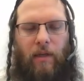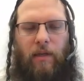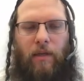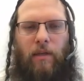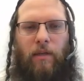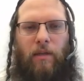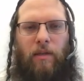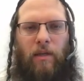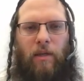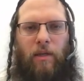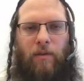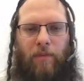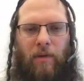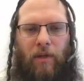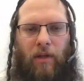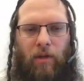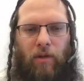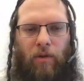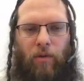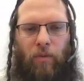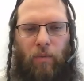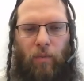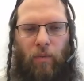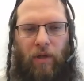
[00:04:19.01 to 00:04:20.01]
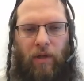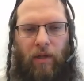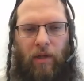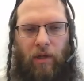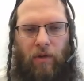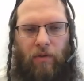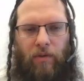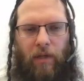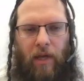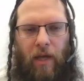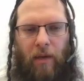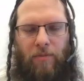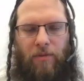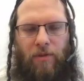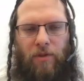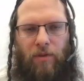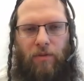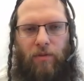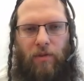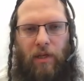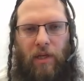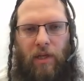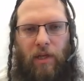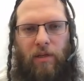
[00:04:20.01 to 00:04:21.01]
In APL, we allowed
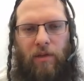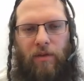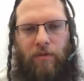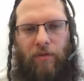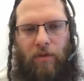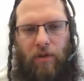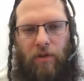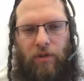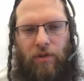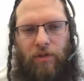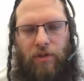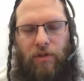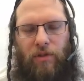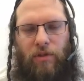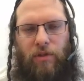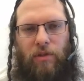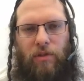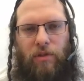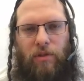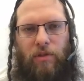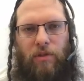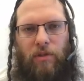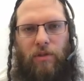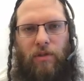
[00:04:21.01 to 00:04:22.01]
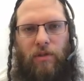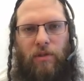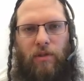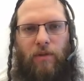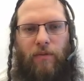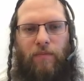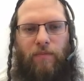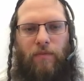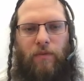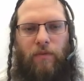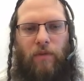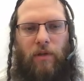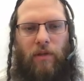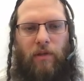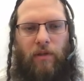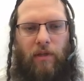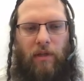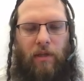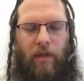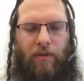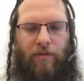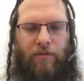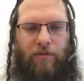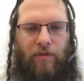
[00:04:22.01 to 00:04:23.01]
absolutely any function on the
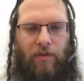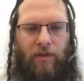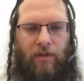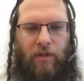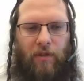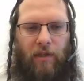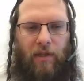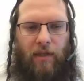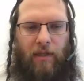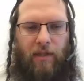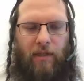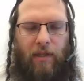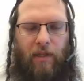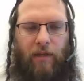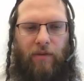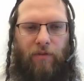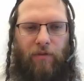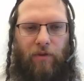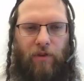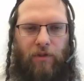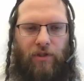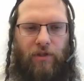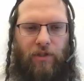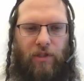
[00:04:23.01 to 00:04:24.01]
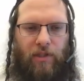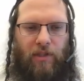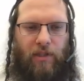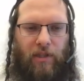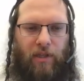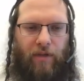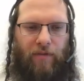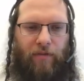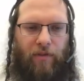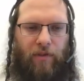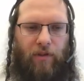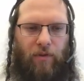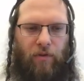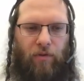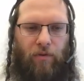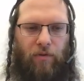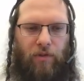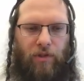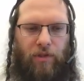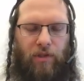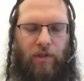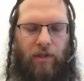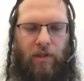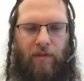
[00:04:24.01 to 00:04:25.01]
left. That function is given the
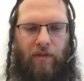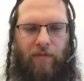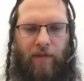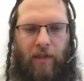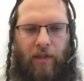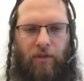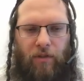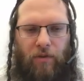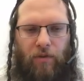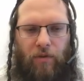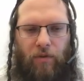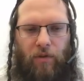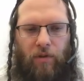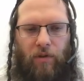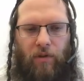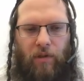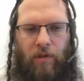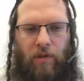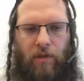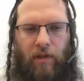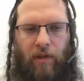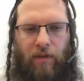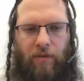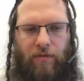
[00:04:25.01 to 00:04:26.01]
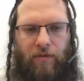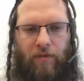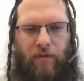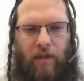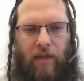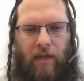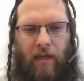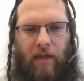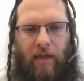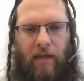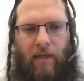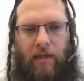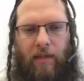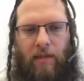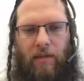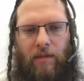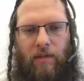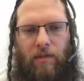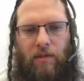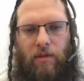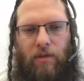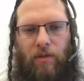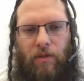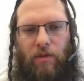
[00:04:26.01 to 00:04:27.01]
original value on the left
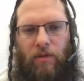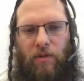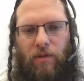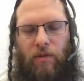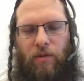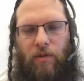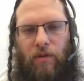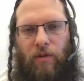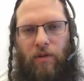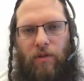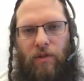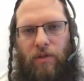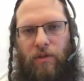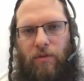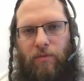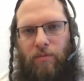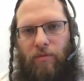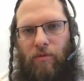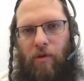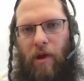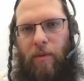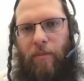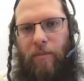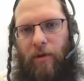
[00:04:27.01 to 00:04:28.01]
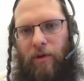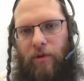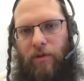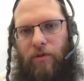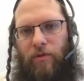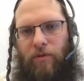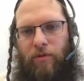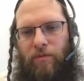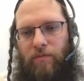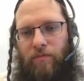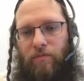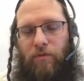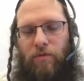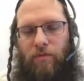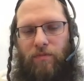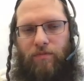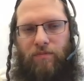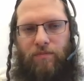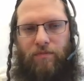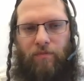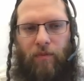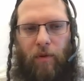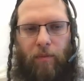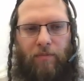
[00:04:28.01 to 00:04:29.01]
and this parameter, new
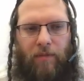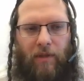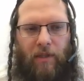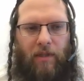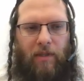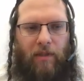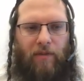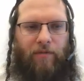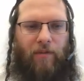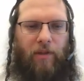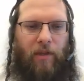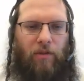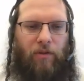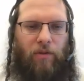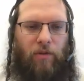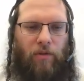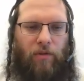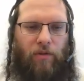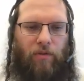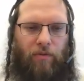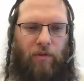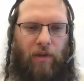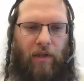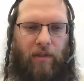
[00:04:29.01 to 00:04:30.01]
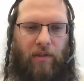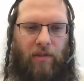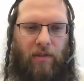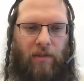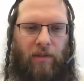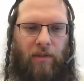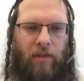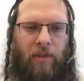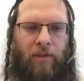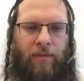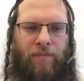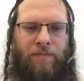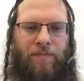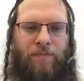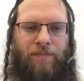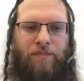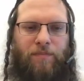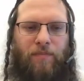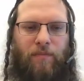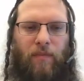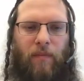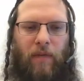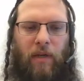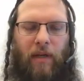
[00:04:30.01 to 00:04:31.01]
updating value on the right,
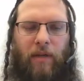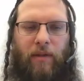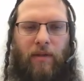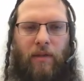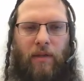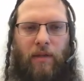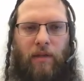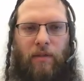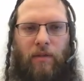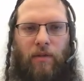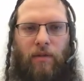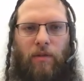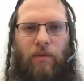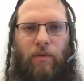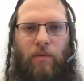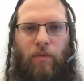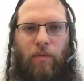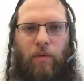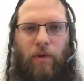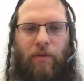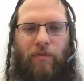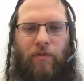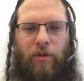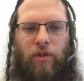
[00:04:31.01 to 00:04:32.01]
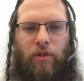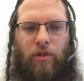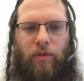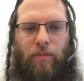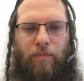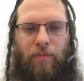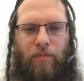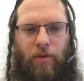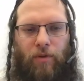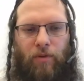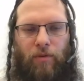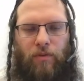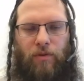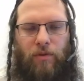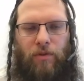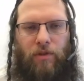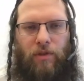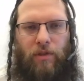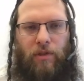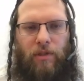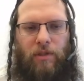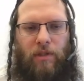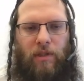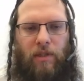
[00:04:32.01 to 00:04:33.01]
and then whatever it computes
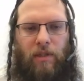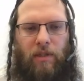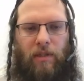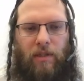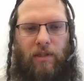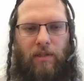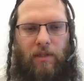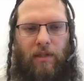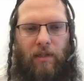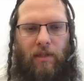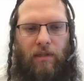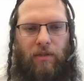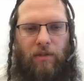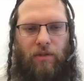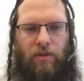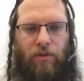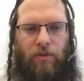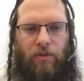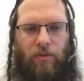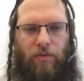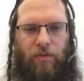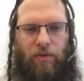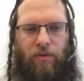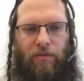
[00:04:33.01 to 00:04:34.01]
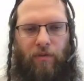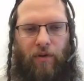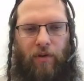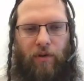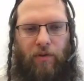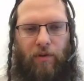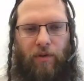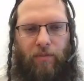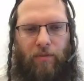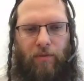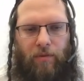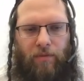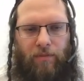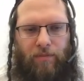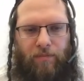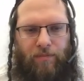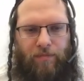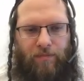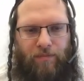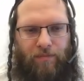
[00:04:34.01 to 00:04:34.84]
is then assigned to the variable.